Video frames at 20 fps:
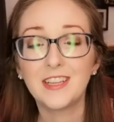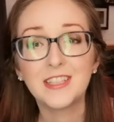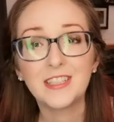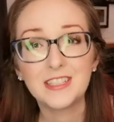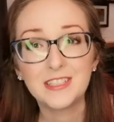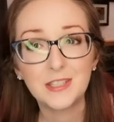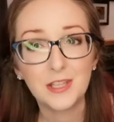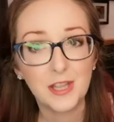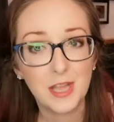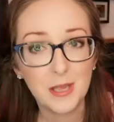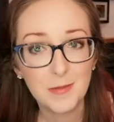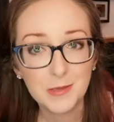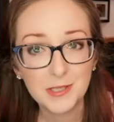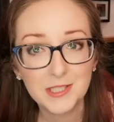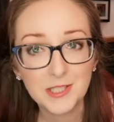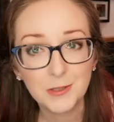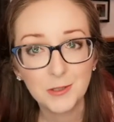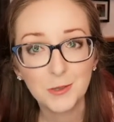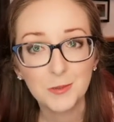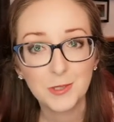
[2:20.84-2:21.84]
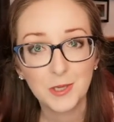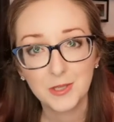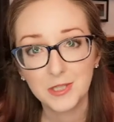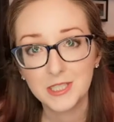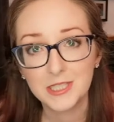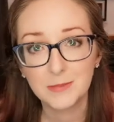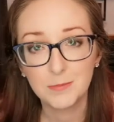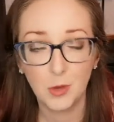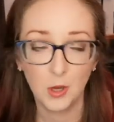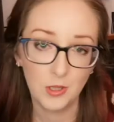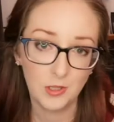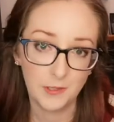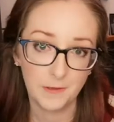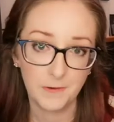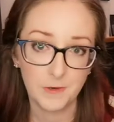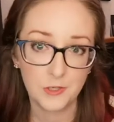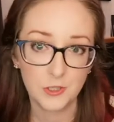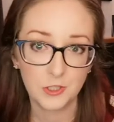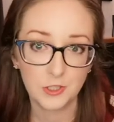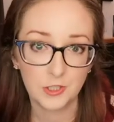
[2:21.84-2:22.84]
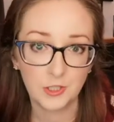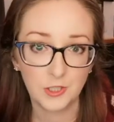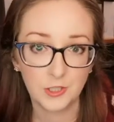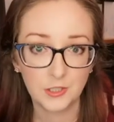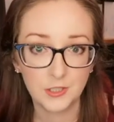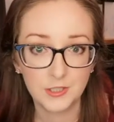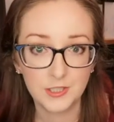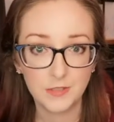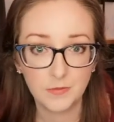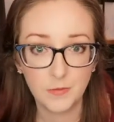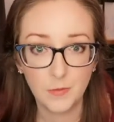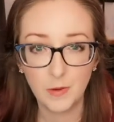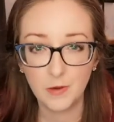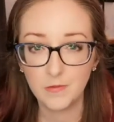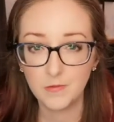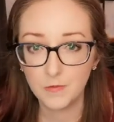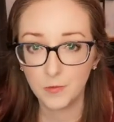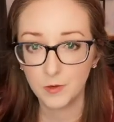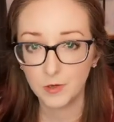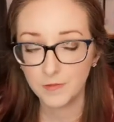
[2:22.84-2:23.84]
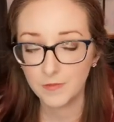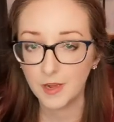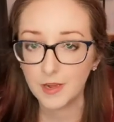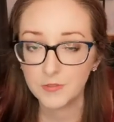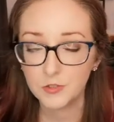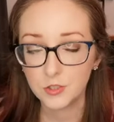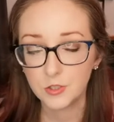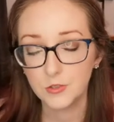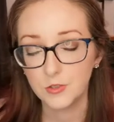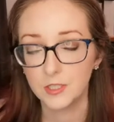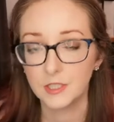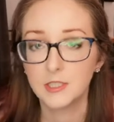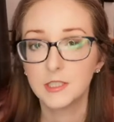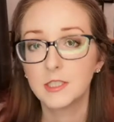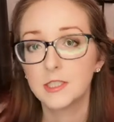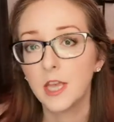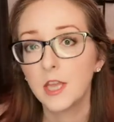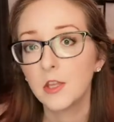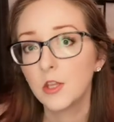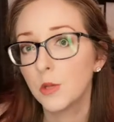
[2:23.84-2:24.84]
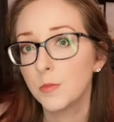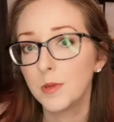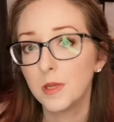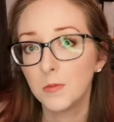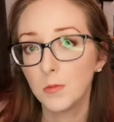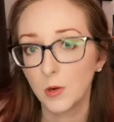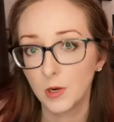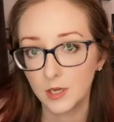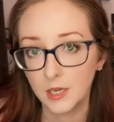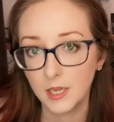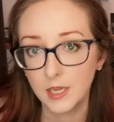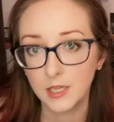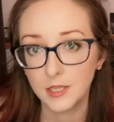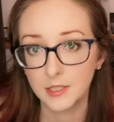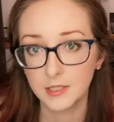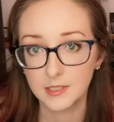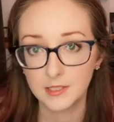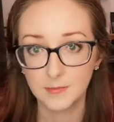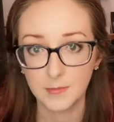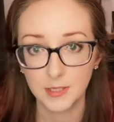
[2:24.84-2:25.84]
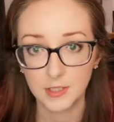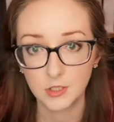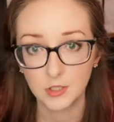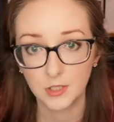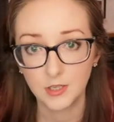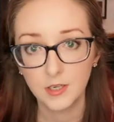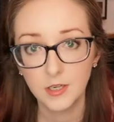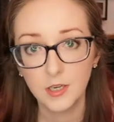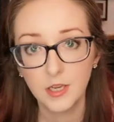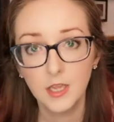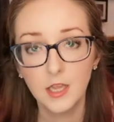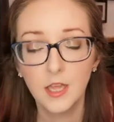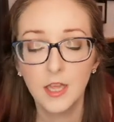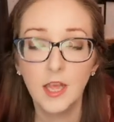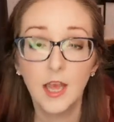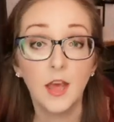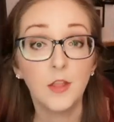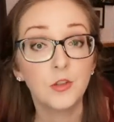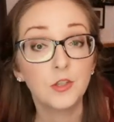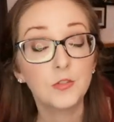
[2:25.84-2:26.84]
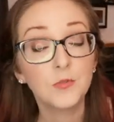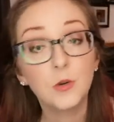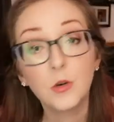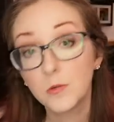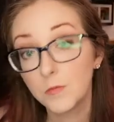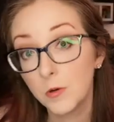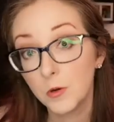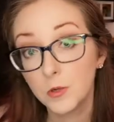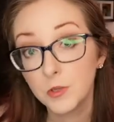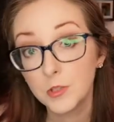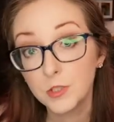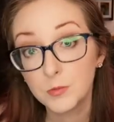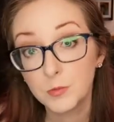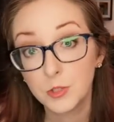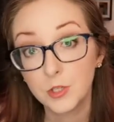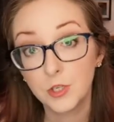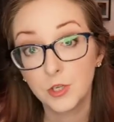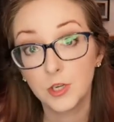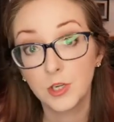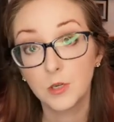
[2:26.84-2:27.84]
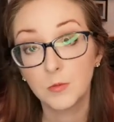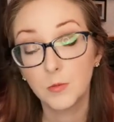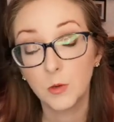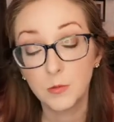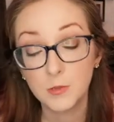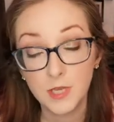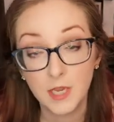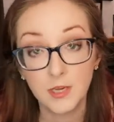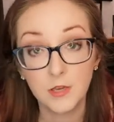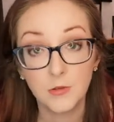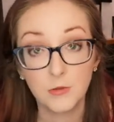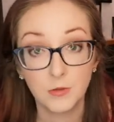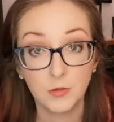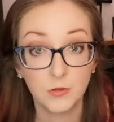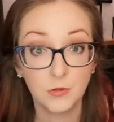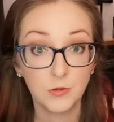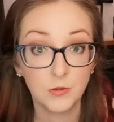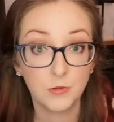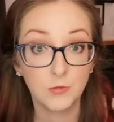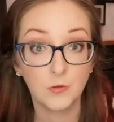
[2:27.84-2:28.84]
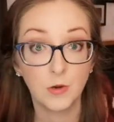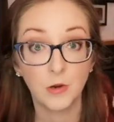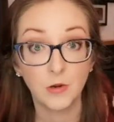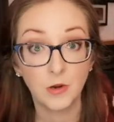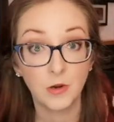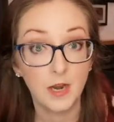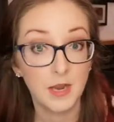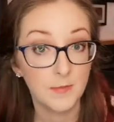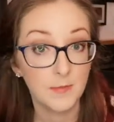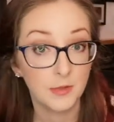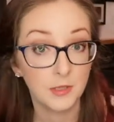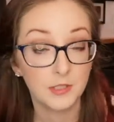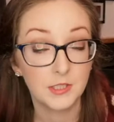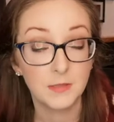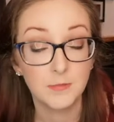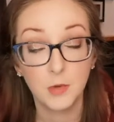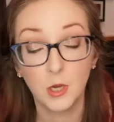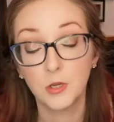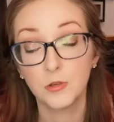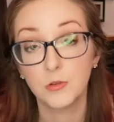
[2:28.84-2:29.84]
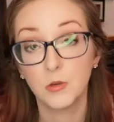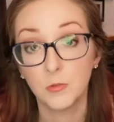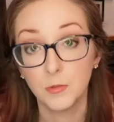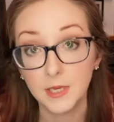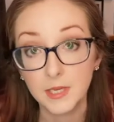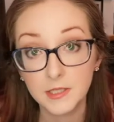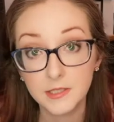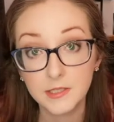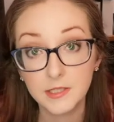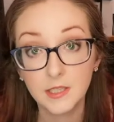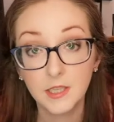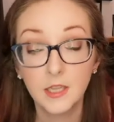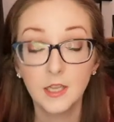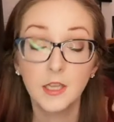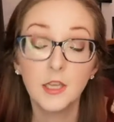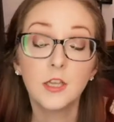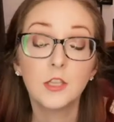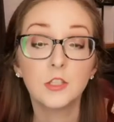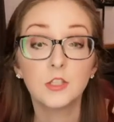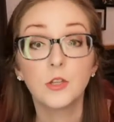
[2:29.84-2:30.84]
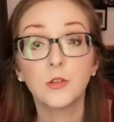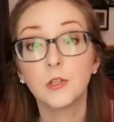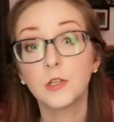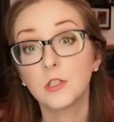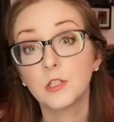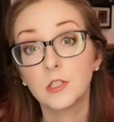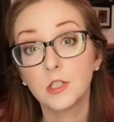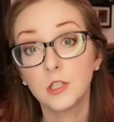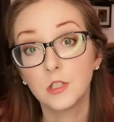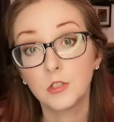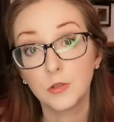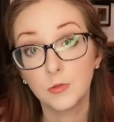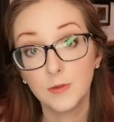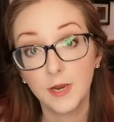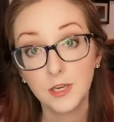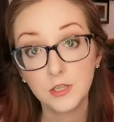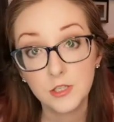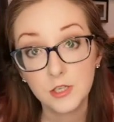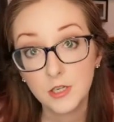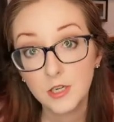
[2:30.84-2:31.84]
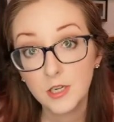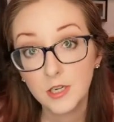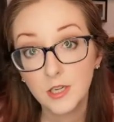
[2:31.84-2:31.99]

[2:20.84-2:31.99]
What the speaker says: So the MLC groups are these small literature circles of about 4 to 5 students that you'll be working in the semester. And there's 4 roles, which you're going to rotate throughout our MLC module weeks. So there's the director,